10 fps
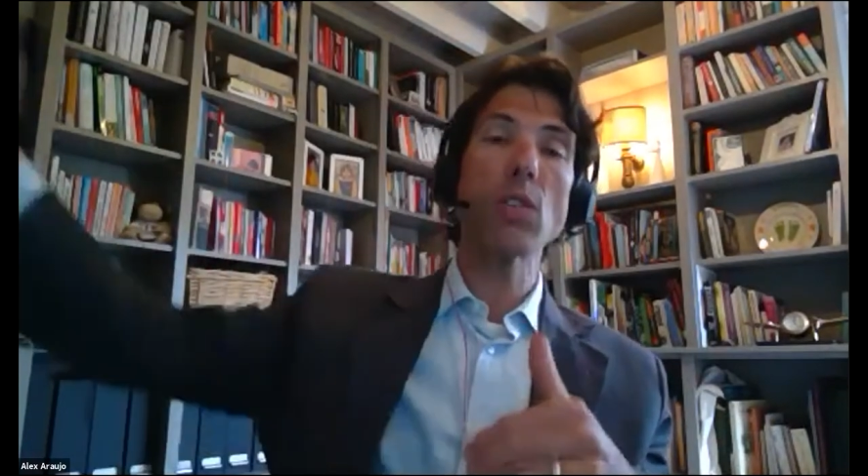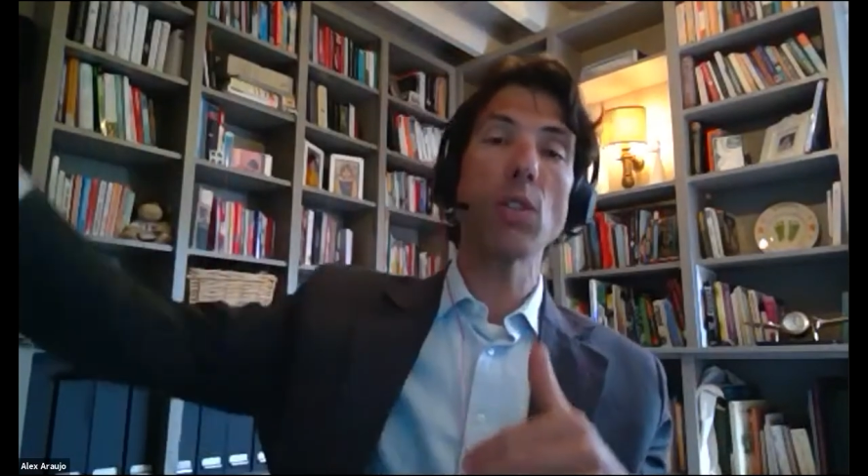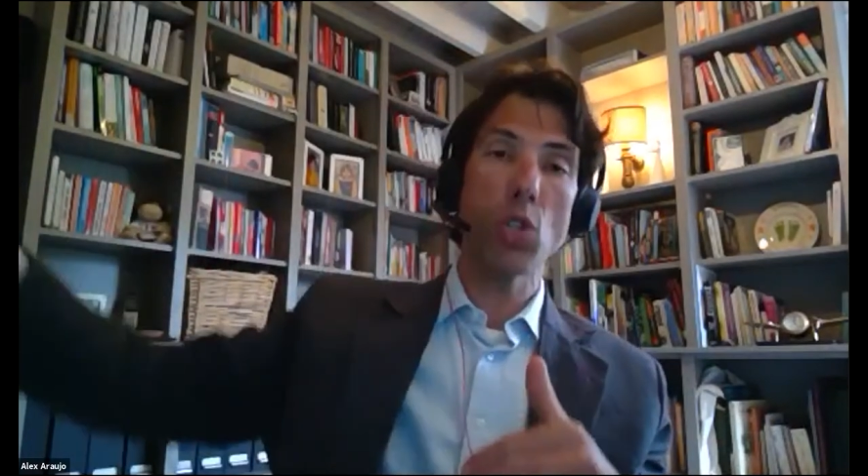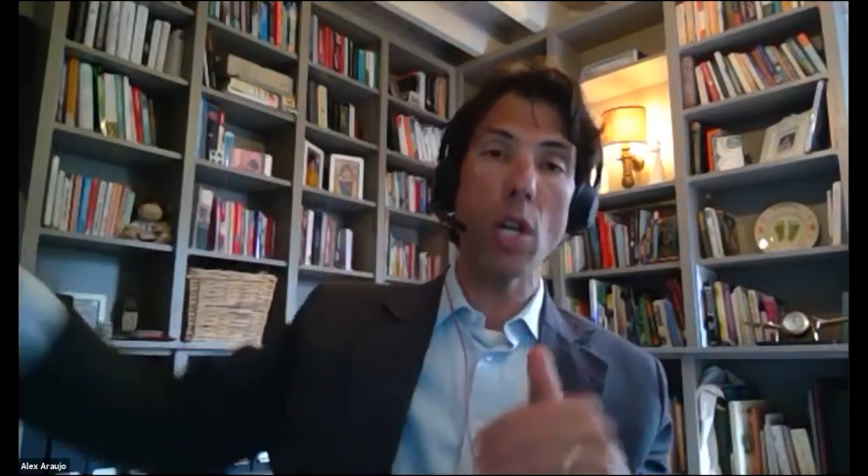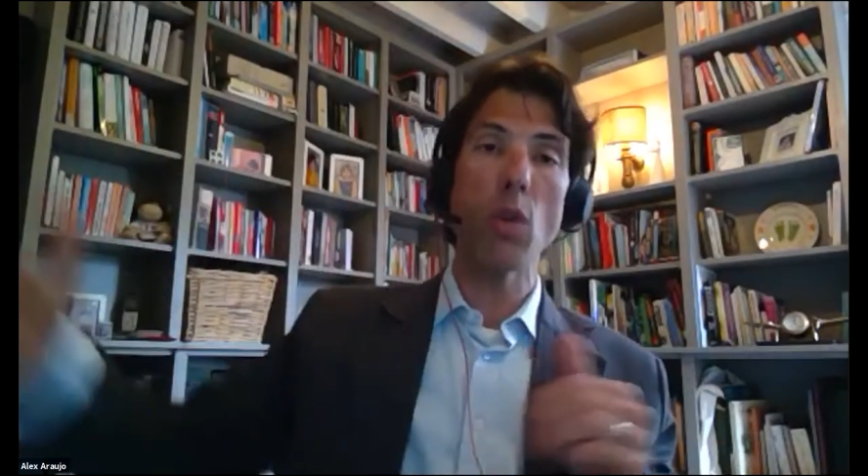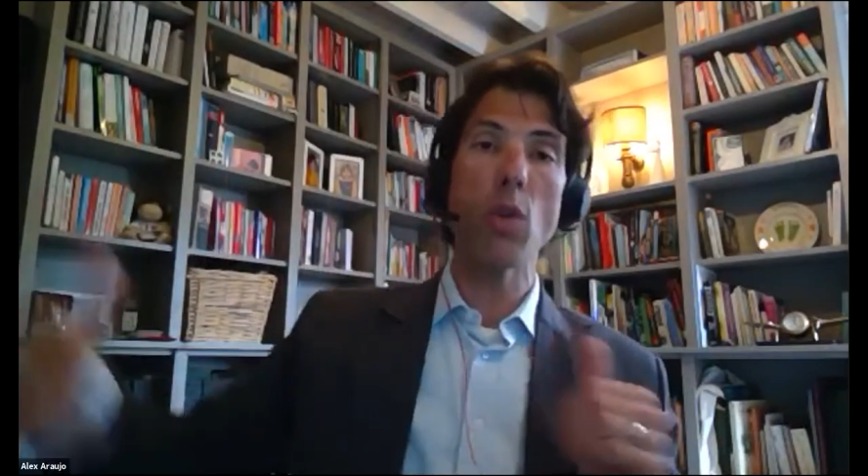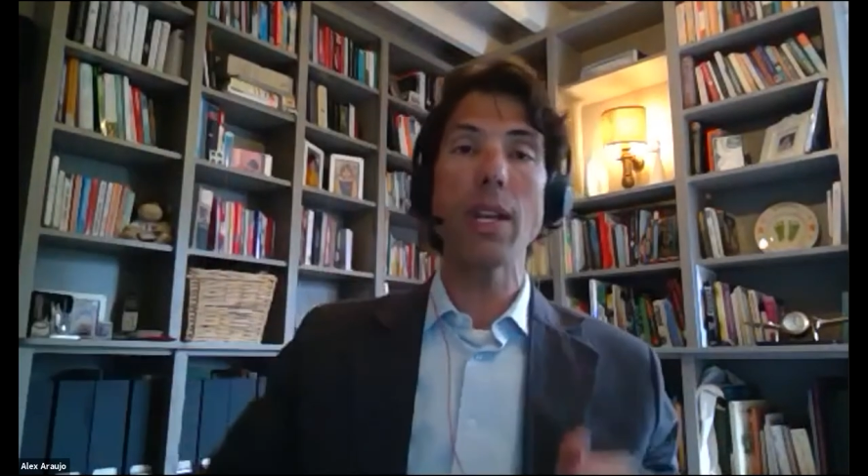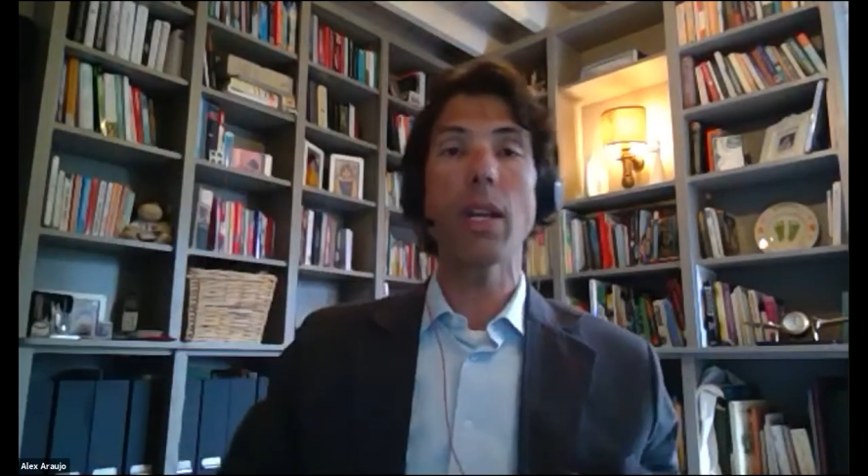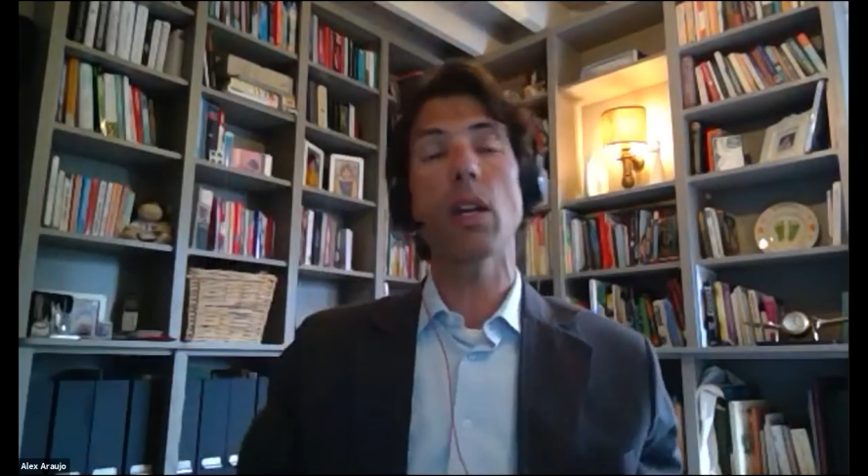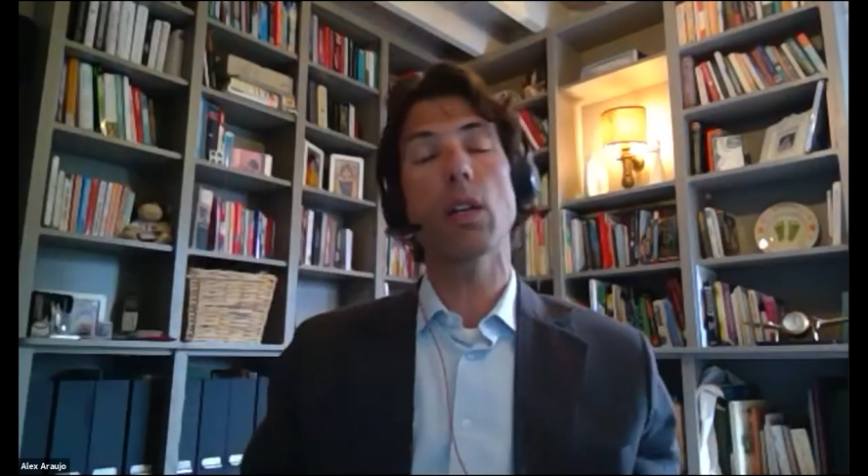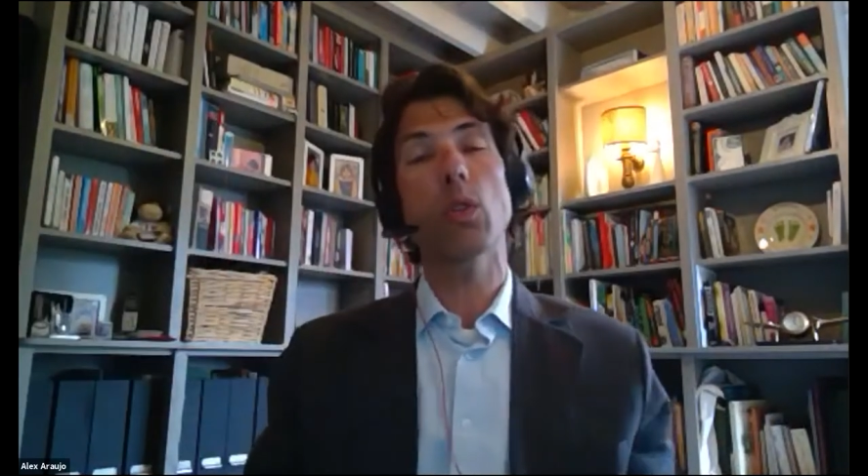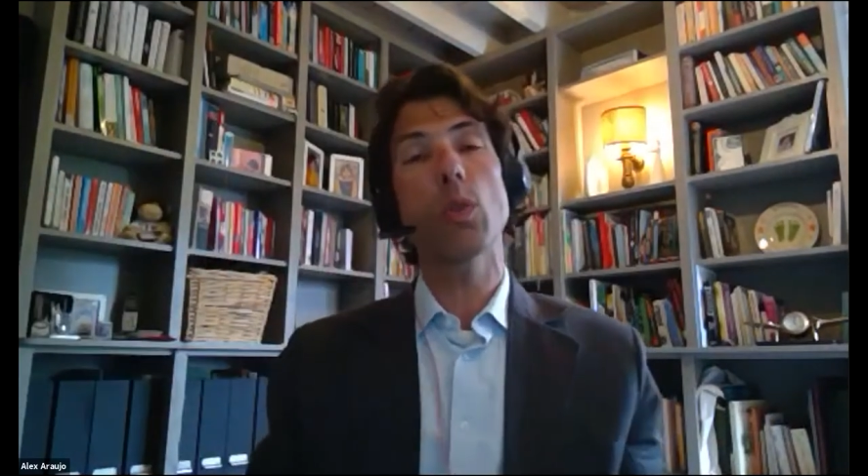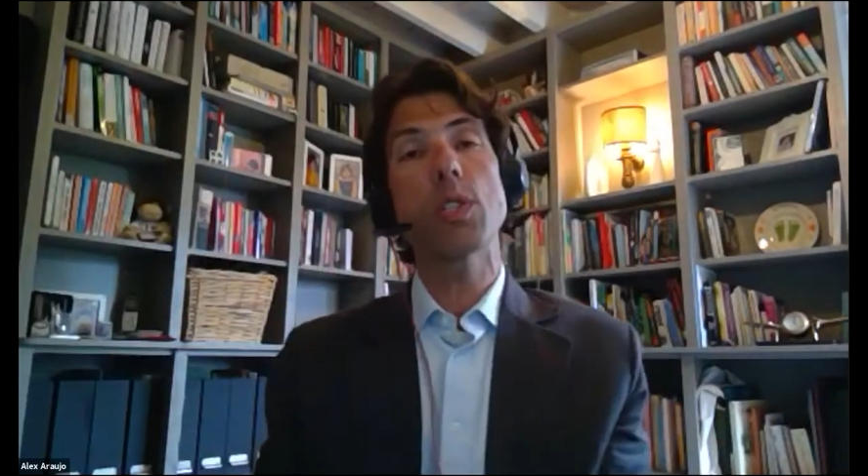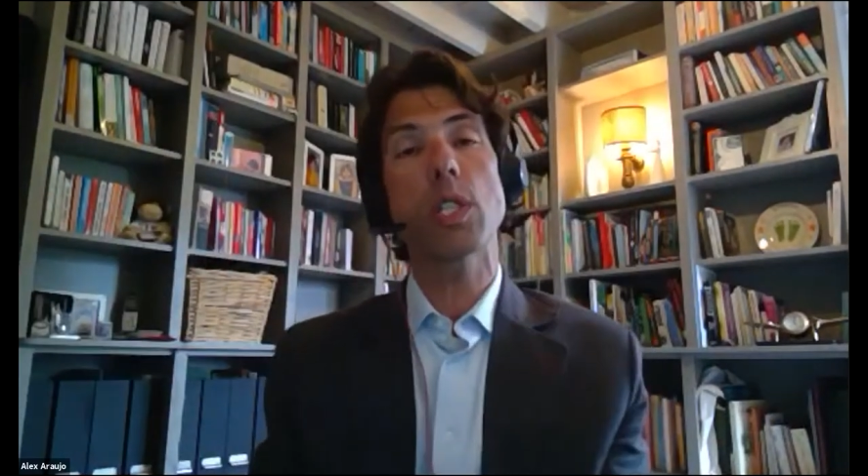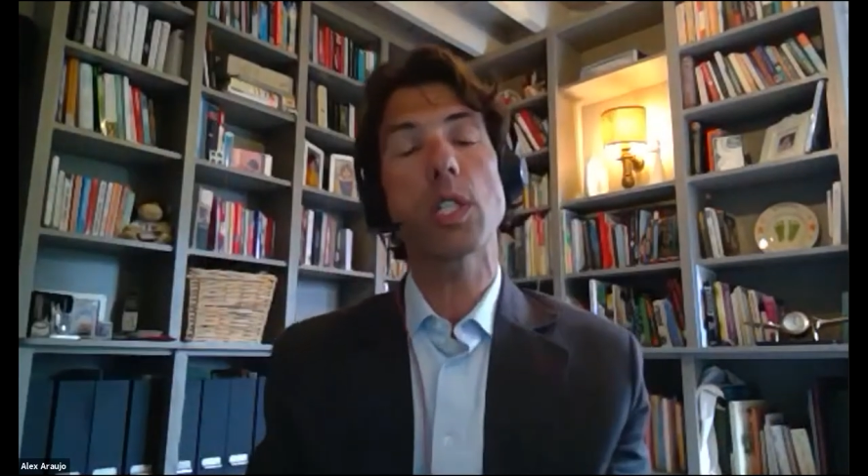flow generating
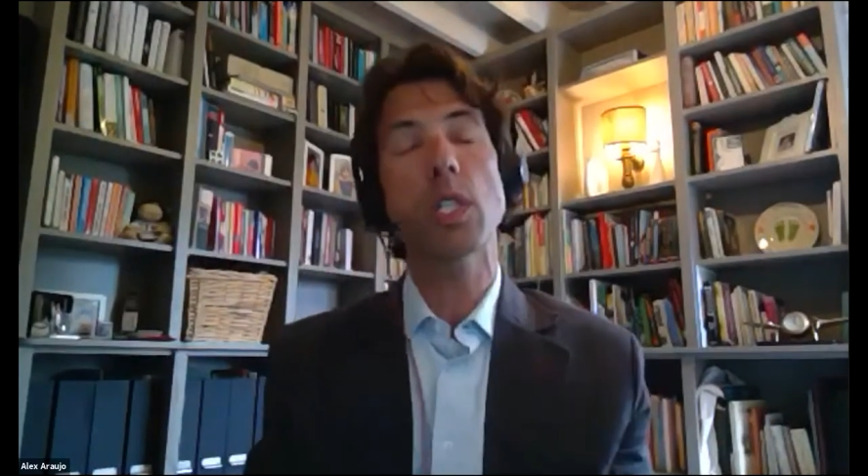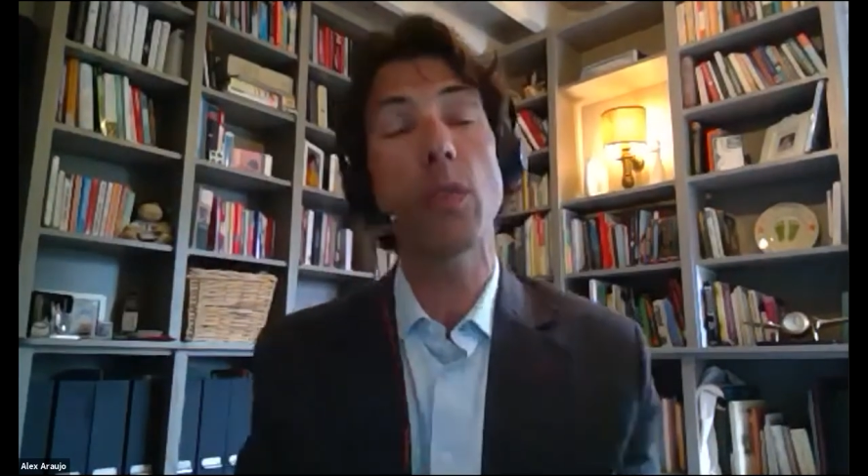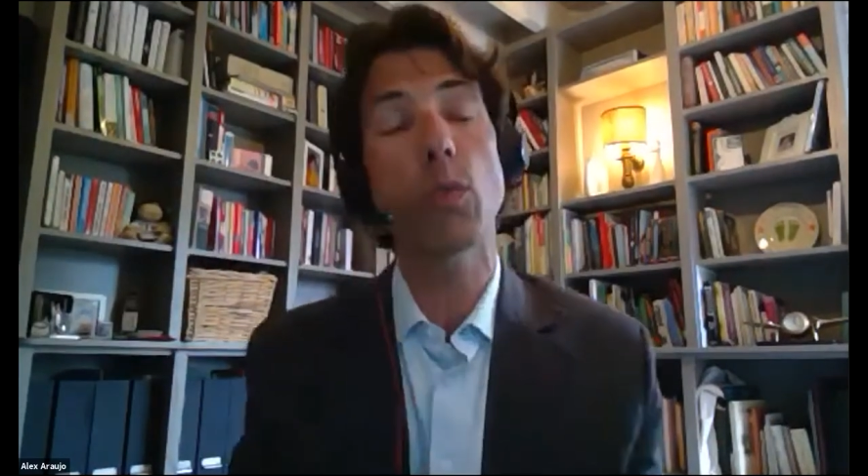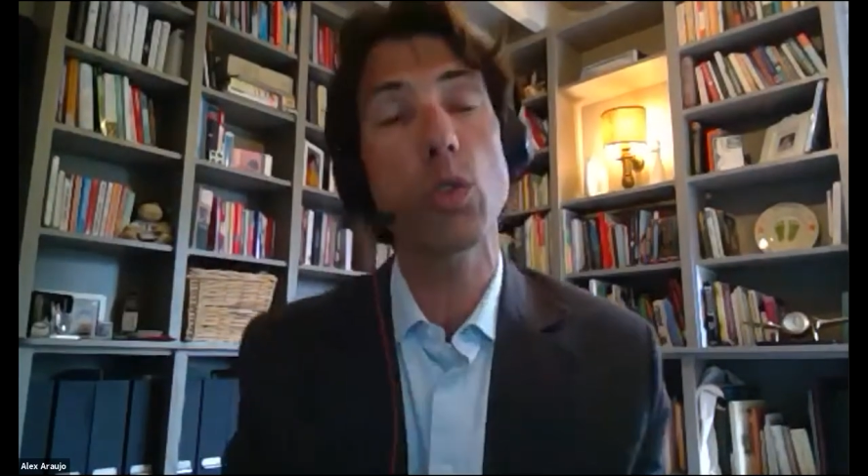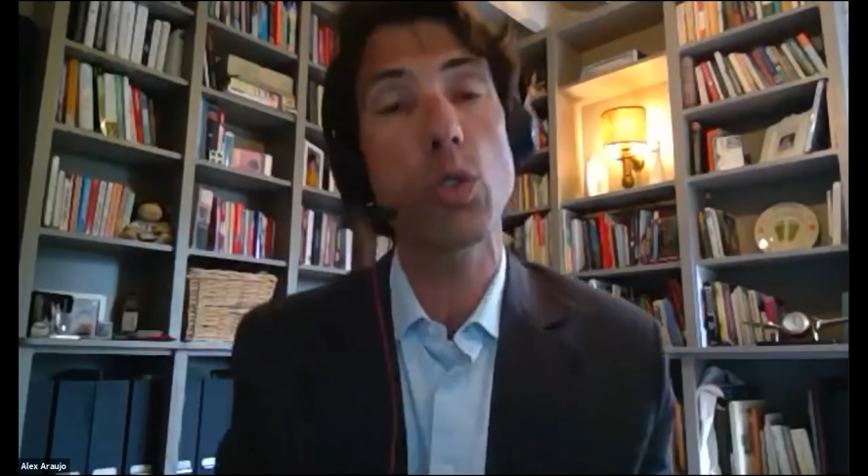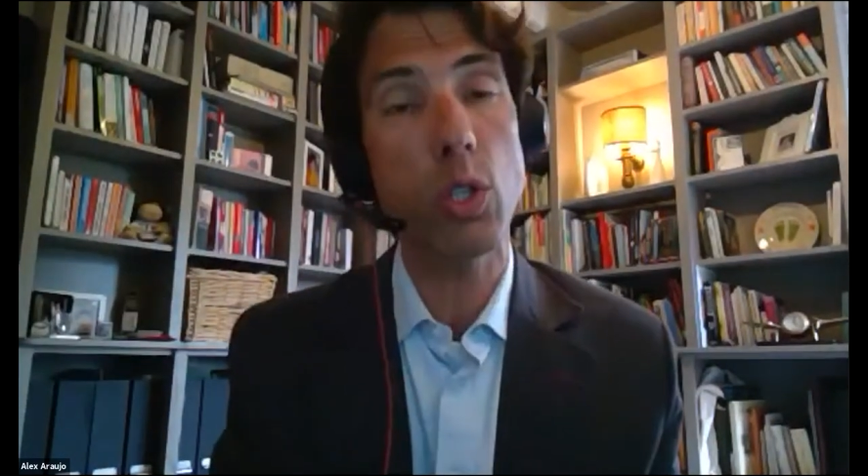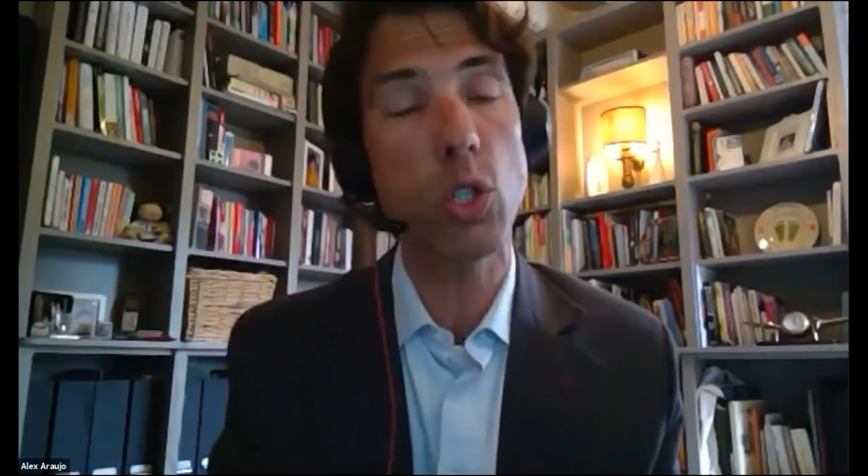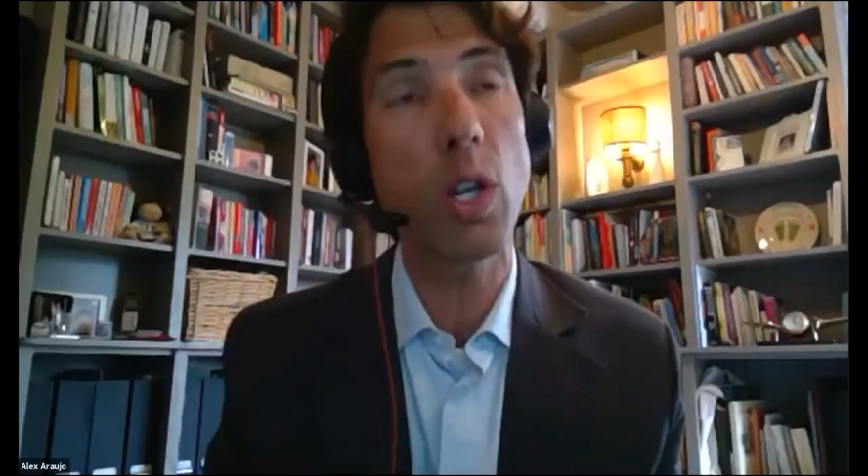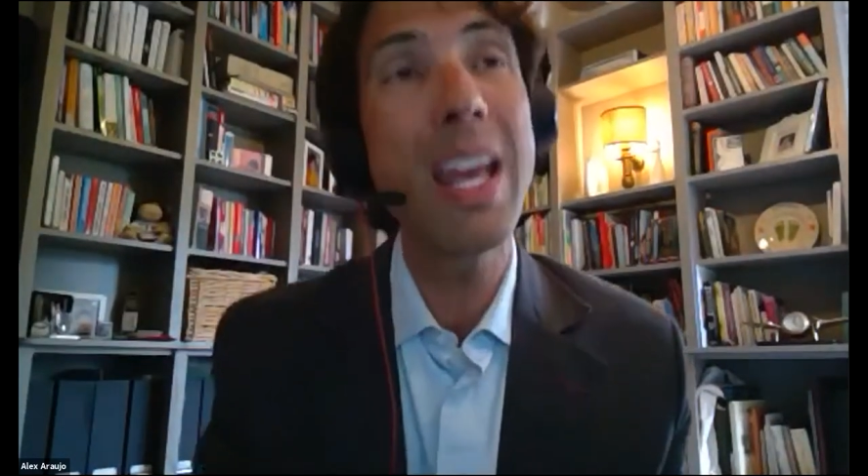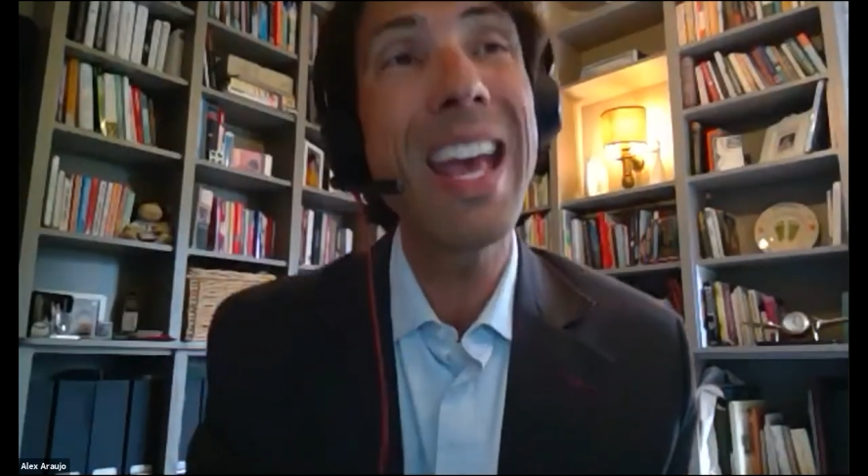characteristics of infrastructure,